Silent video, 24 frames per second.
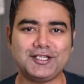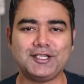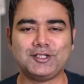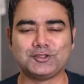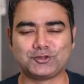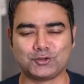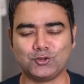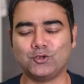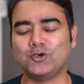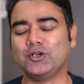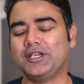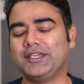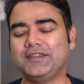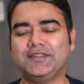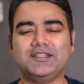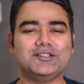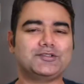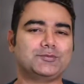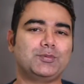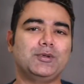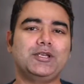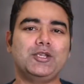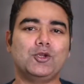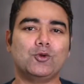So in this
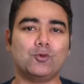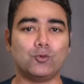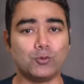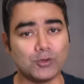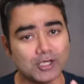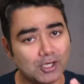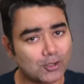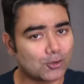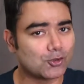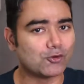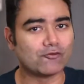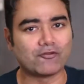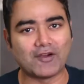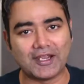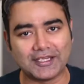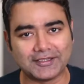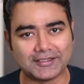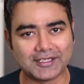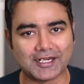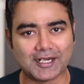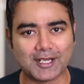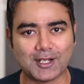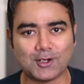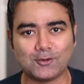video we are going to find
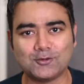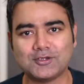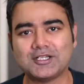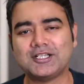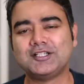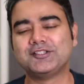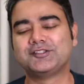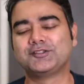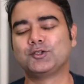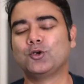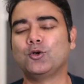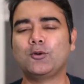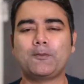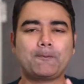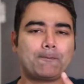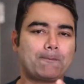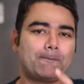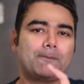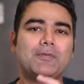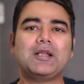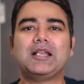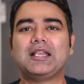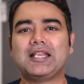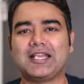that out. So
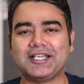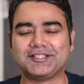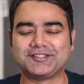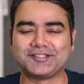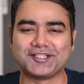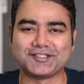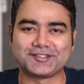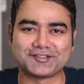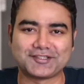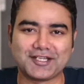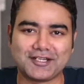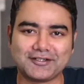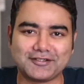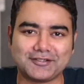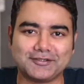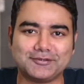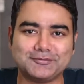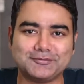let's get started.